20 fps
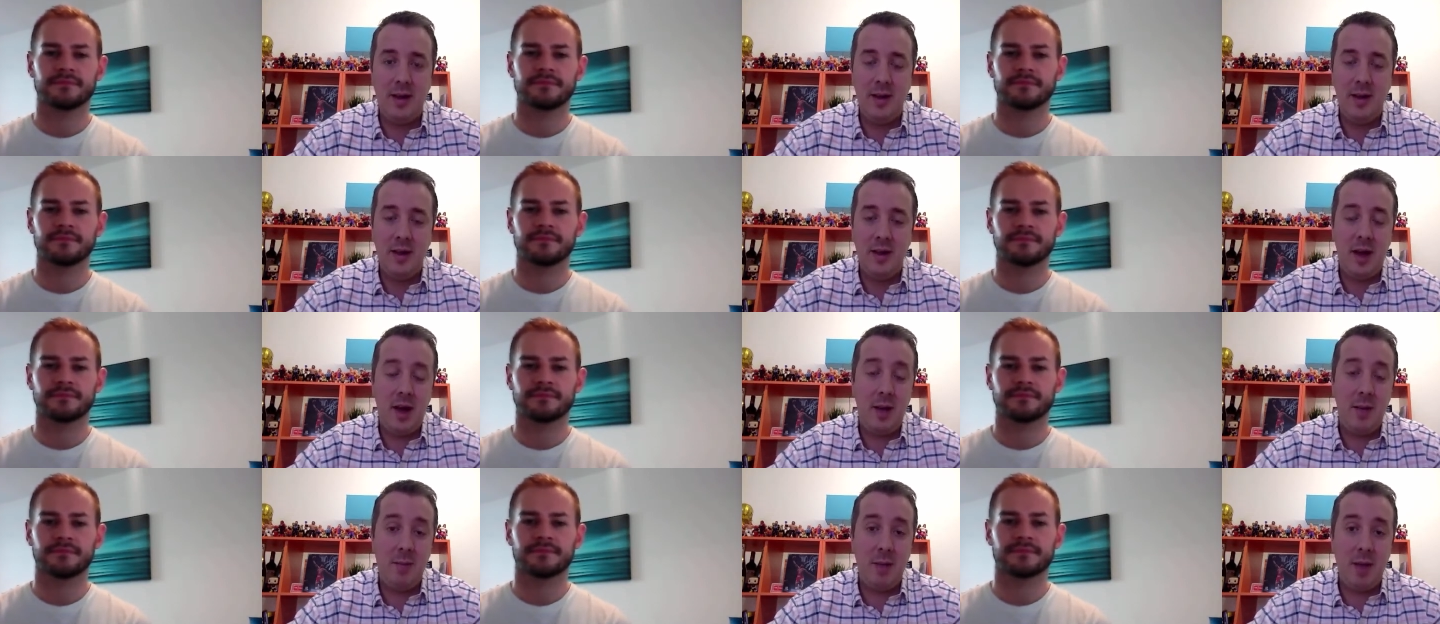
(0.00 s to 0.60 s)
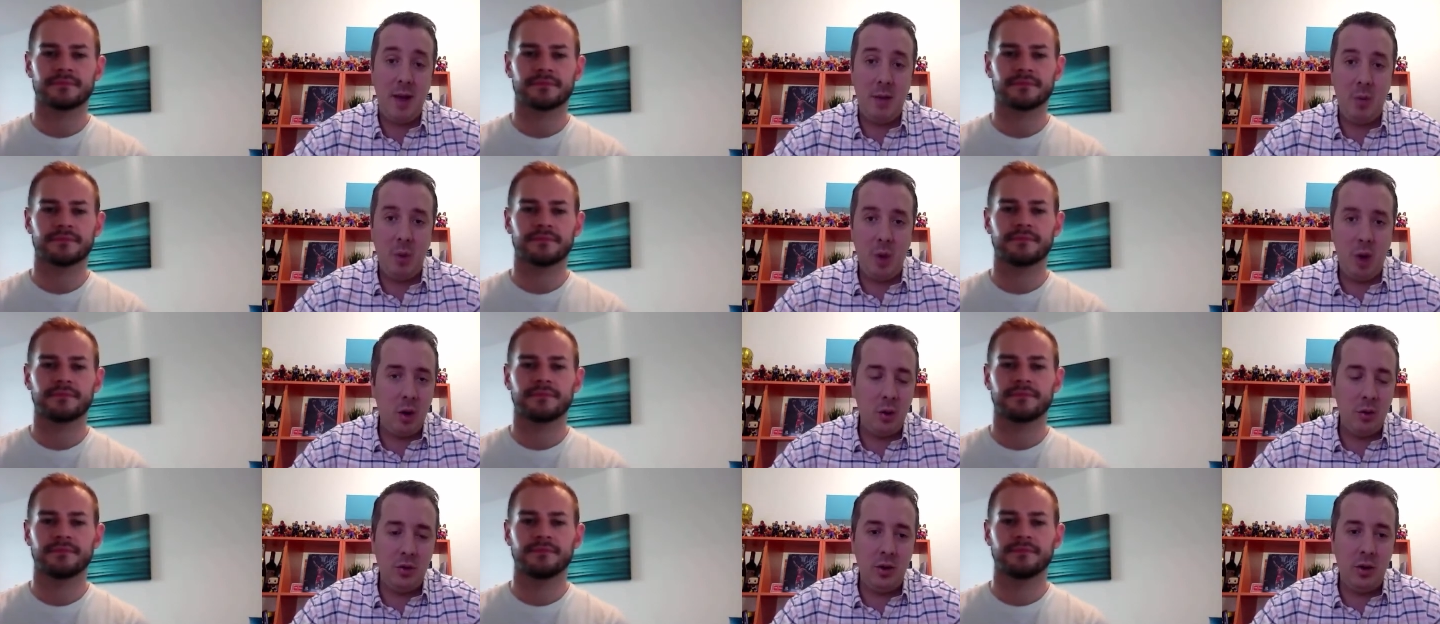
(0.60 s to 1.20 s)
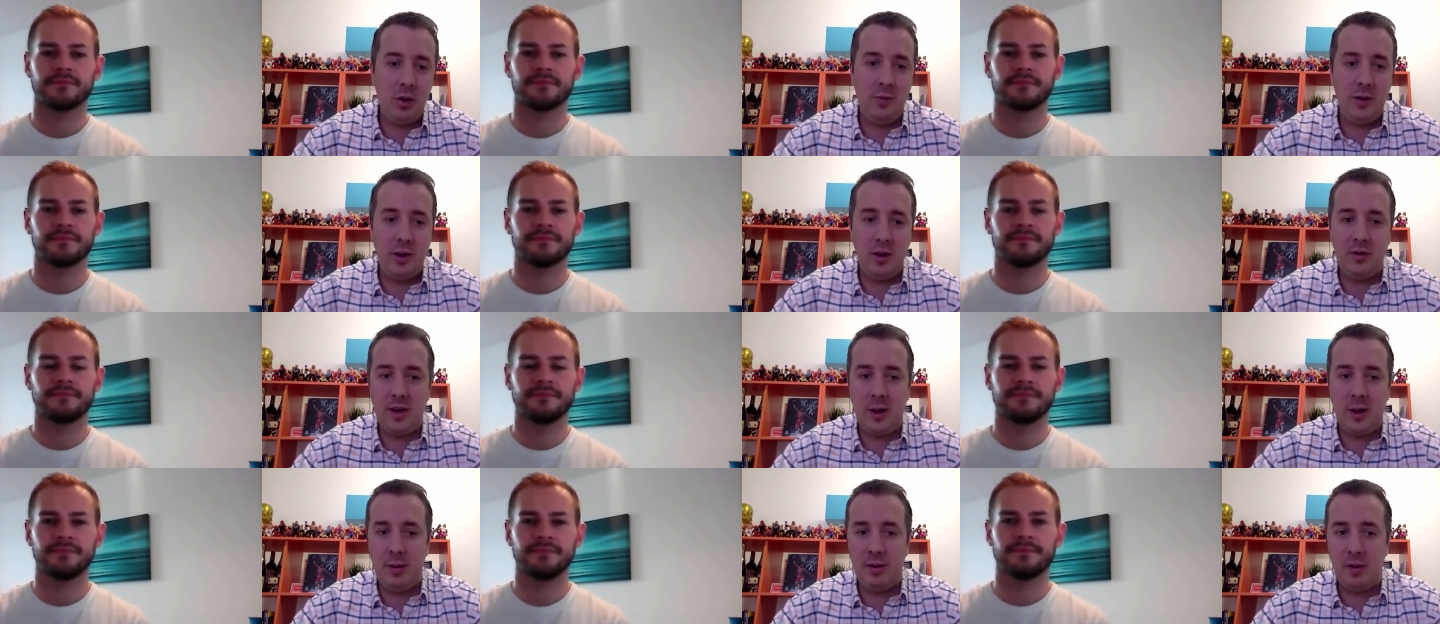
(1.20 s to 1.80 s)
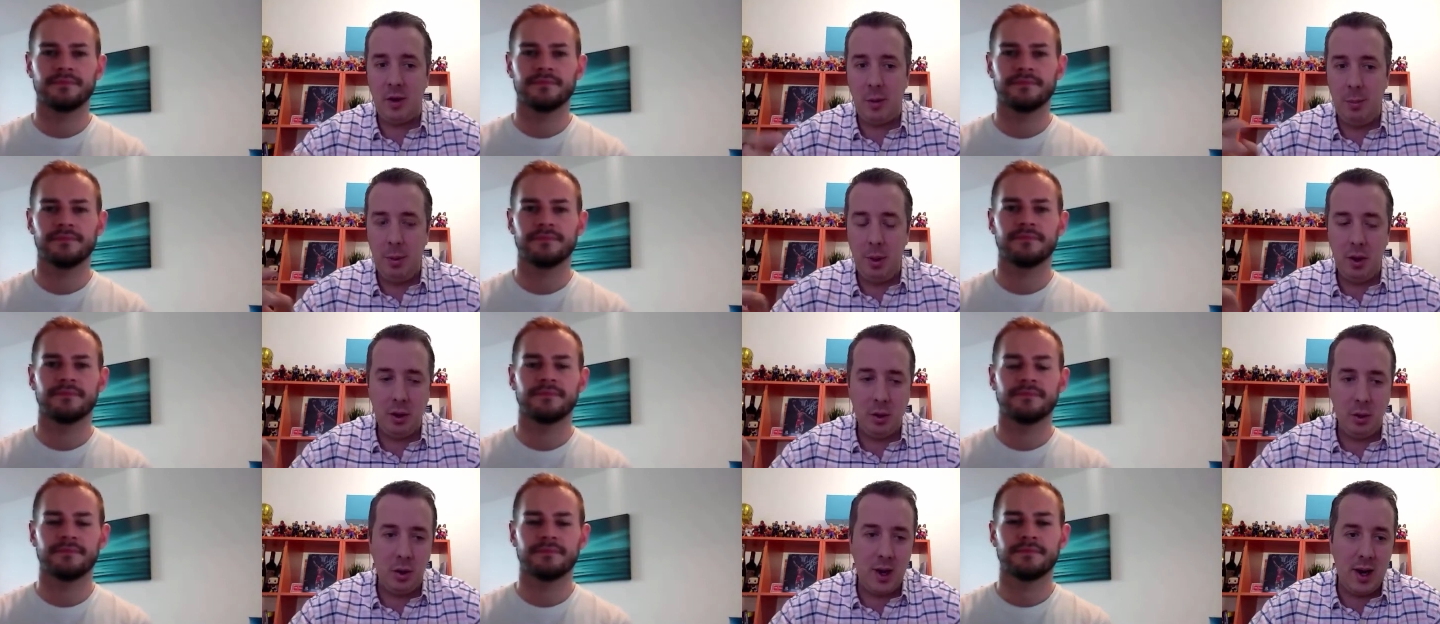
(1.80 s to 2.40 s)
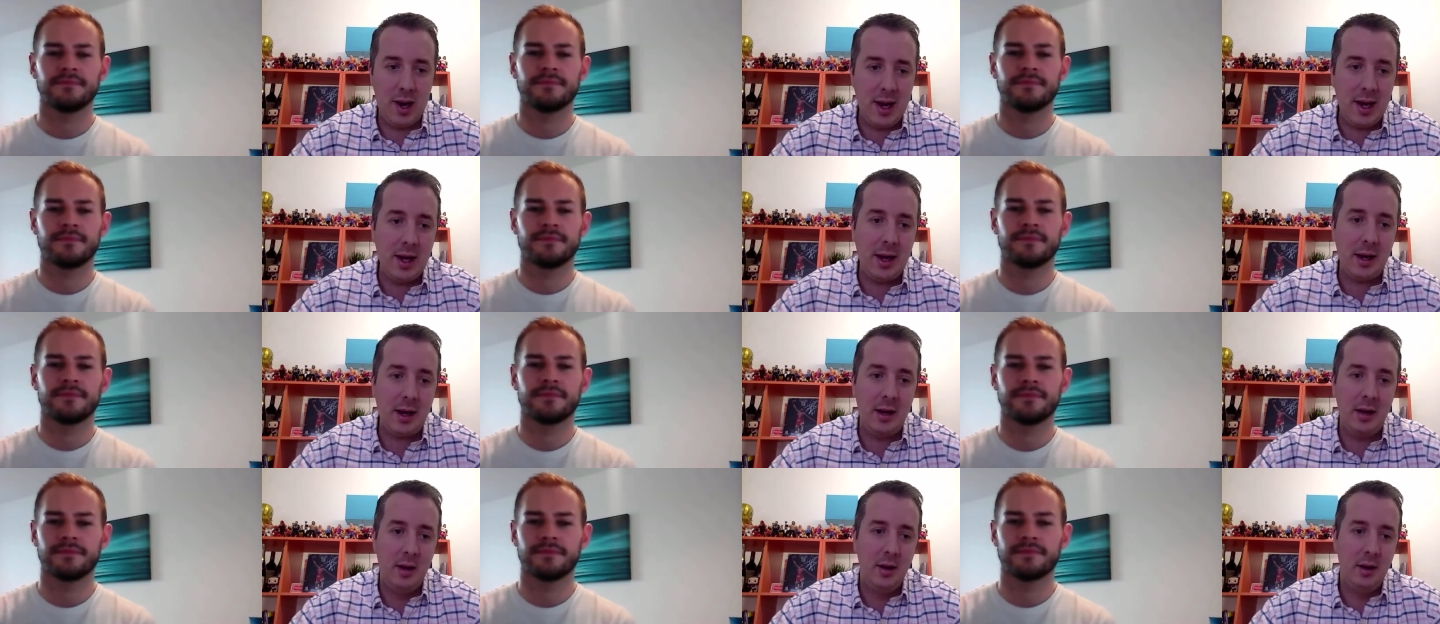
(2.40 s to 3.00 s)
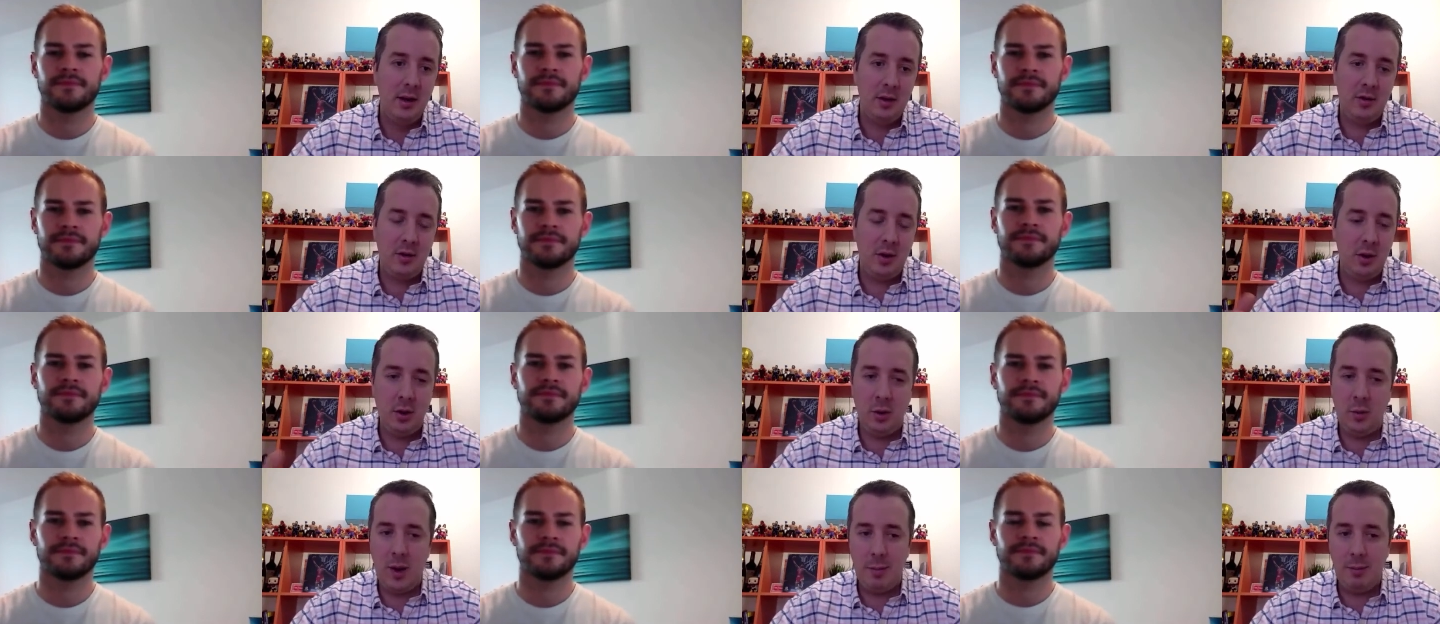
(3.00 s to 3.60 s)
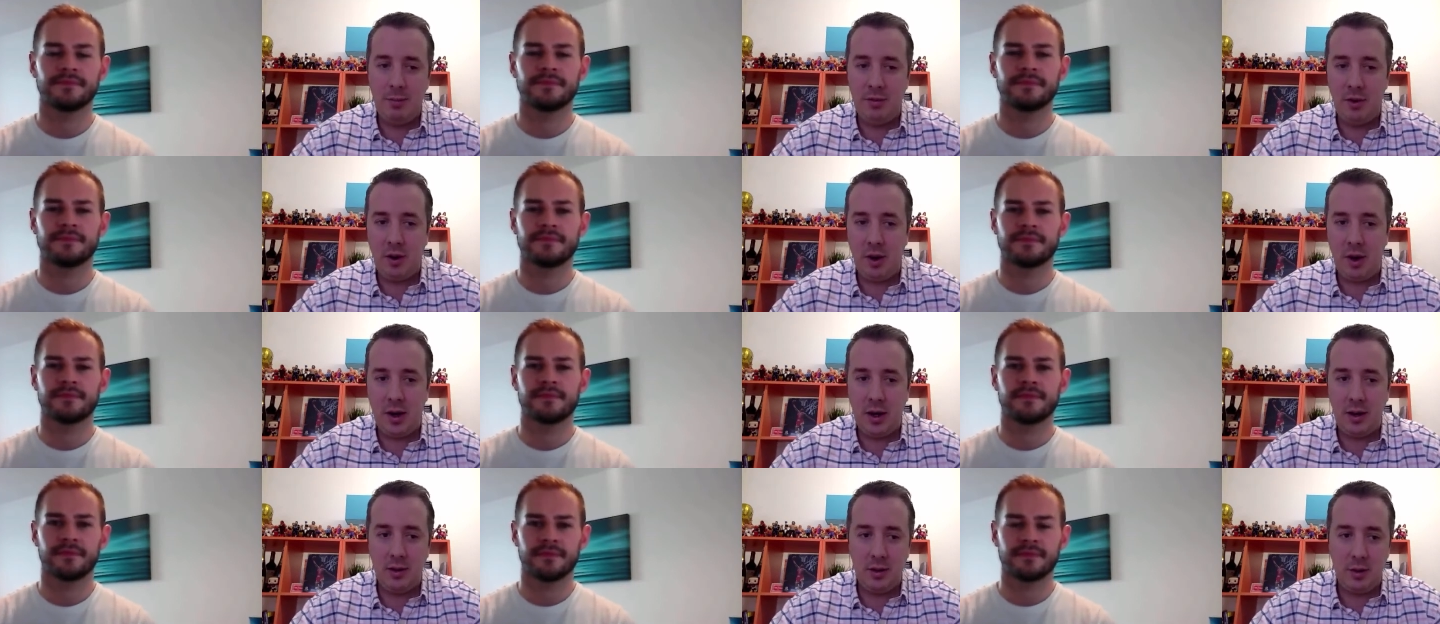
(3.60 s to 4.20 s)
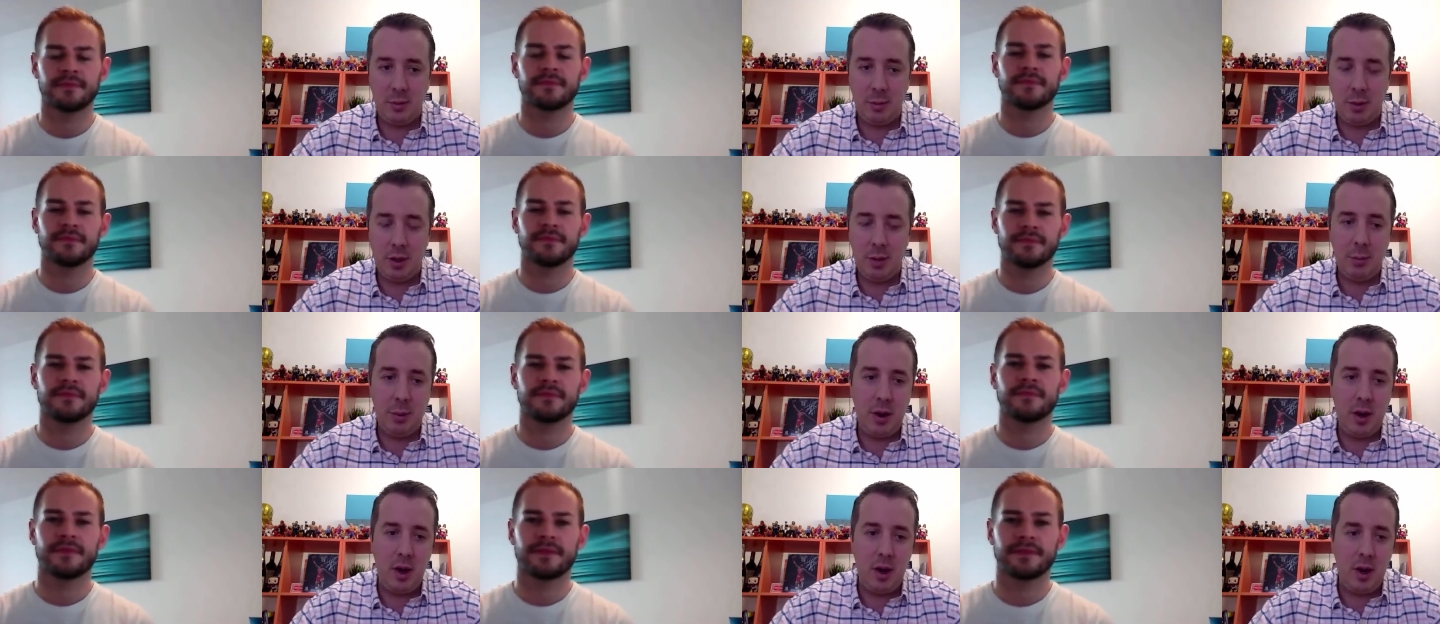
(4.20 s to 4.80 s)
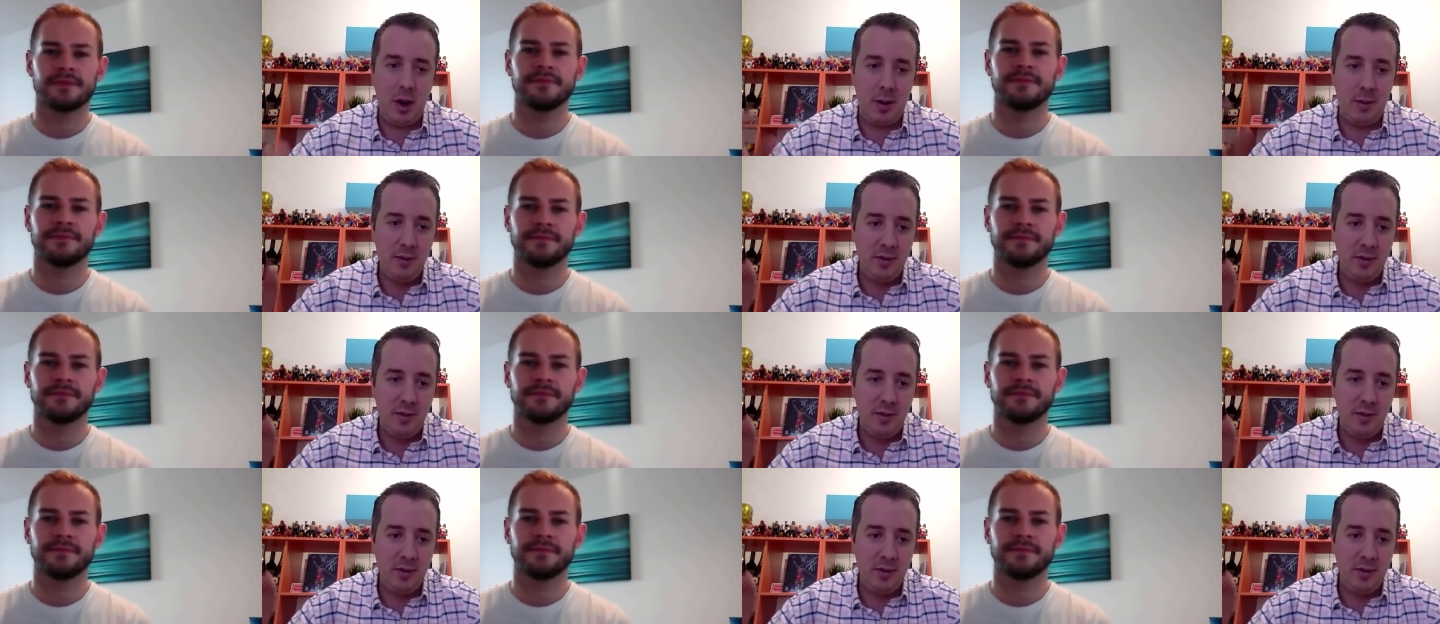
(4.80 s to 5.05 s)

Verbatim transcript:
Speaker 1: Um, and what I'll do for you, Seb, is I'll put your link to your website, the Britpreneur,